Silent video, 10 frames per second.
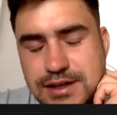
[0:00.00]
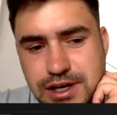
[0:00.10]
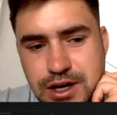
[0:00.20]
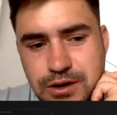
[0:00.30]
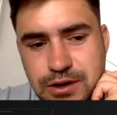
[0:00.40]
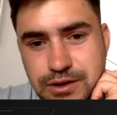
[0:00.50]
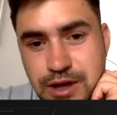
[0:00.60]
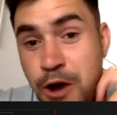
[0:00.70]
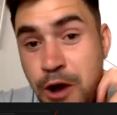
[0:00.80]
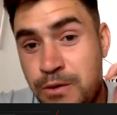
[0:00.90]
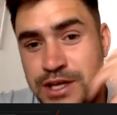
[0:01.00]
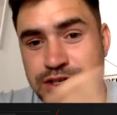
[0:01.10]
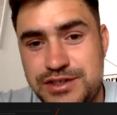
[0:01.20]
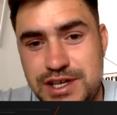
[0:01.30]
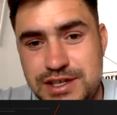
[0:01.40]
so the
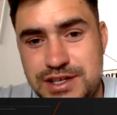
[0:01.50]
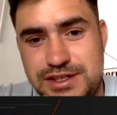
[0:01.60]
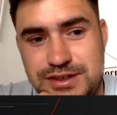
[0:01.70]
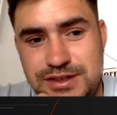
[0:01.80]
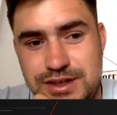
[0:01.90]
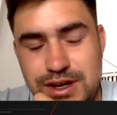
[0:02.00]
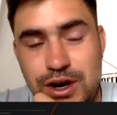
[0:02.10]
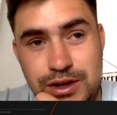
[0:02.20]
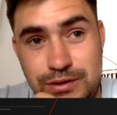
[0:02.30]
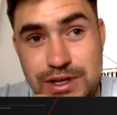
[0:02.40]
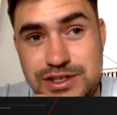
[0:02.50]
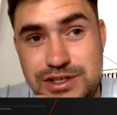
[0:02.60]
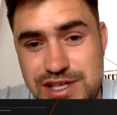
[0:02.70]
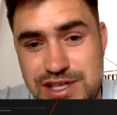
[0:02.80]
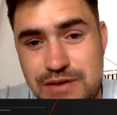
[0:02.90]
original season or the original
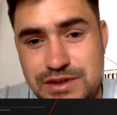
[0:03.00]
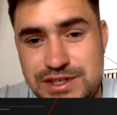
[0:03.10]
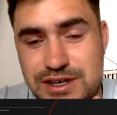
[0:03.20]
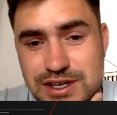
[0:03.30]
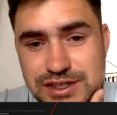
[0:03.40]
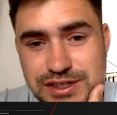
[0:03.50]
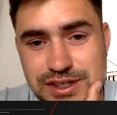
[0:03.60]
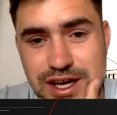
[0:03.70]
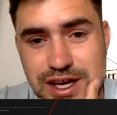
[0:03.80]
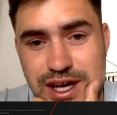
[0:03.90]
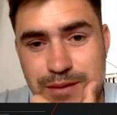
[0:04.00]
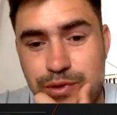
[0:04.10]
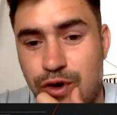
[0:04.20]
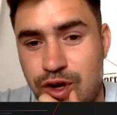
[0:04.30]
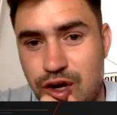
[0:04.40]
seven series
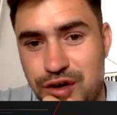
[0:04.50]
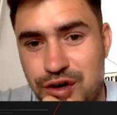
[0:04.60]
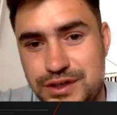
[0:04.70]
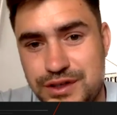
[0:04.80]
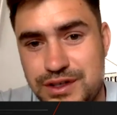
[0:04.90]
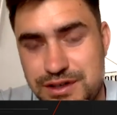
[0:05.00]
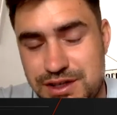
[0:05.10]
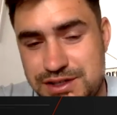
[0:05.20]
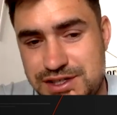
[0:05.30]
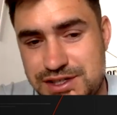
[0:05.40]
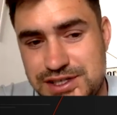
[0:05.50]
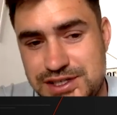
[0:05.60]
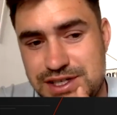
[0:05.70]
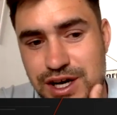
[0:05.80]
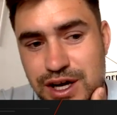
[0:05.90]
before COVID
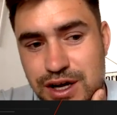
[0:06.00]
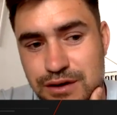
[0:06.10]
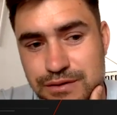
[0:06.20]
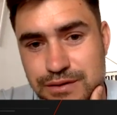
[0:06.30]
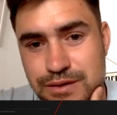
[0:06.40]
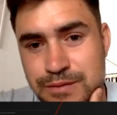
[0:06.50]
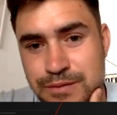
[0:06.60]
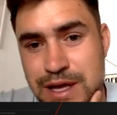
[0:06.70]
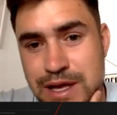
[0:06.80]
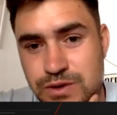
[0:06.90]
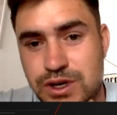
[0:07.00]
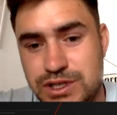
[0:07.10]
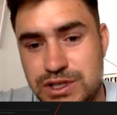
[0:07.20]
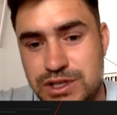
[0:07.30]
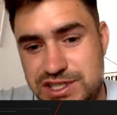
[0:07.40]
consisted of men's would go to
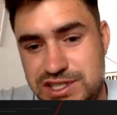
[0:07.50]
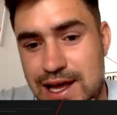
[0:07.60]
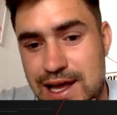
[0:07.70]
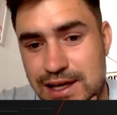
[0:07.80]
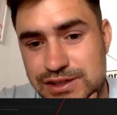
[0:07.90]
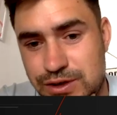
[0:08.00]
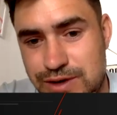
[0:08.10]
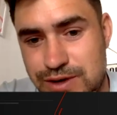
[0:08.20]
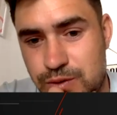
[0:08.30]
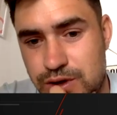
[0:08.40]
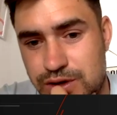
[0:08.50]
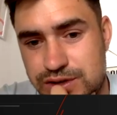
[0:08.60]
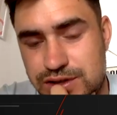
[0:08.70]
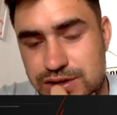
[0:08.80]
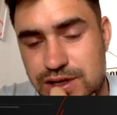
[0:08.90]
10 legs all around the world.
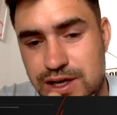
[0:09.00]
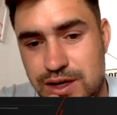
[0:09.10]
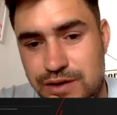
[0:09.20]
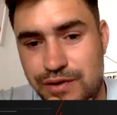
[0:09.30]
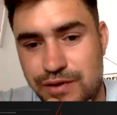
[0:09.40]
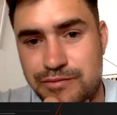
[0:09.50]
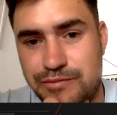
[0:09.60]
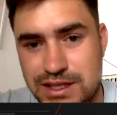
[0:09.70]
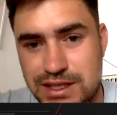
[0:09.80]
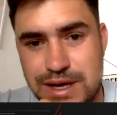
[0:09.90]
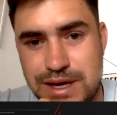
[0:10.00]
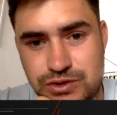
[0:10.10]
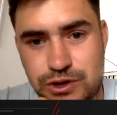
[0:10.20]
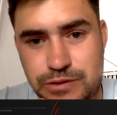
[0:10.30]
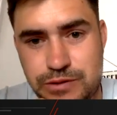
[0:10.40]
It's 5 back-to-back
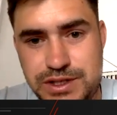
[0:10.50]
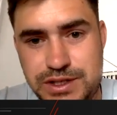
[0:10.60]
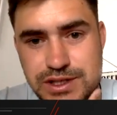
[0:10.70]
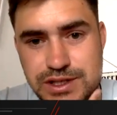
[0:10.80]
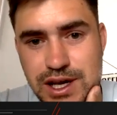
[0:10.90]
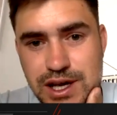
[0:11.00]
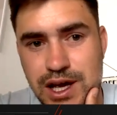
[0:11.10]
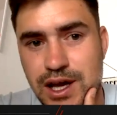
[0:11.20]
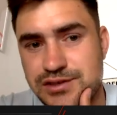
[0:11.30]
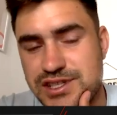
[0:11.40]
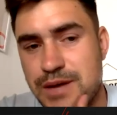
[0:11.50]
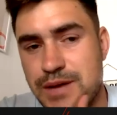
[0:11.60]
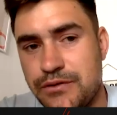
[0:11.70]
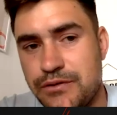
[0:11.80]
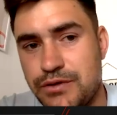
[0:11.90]
tournaments
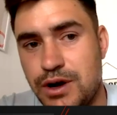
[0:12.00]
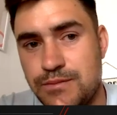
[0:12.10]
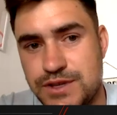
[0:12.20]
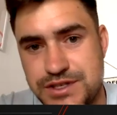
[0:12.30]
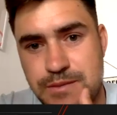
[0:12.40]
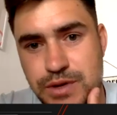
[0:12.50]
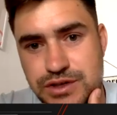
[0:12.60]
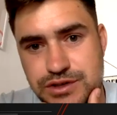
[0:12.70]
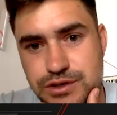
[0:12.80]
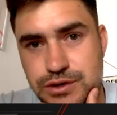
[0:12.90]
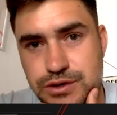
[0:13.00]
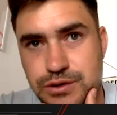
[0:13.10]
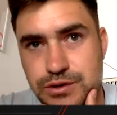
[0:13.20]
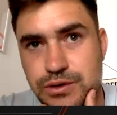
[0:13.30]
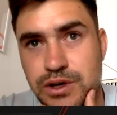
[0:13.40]
stemming from December
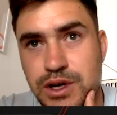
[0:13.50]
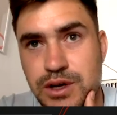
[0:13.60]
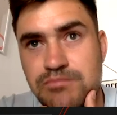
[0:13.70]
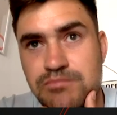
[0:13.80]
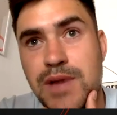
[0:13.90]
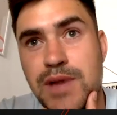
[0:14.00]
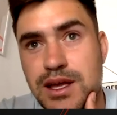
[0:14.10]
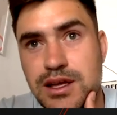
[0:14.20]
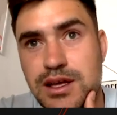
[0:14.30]
to May,